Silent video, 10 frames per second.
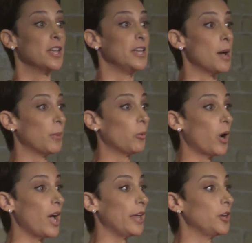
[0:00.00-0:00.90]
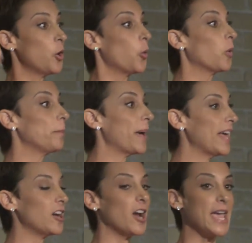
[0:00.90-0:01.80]
Number one, we're
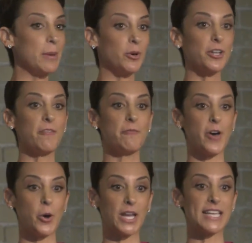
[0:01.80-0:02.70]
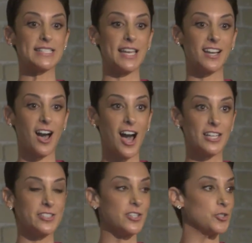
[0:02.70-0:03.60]
better able to focus and
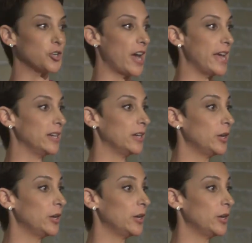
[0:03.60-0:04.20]
concentrate.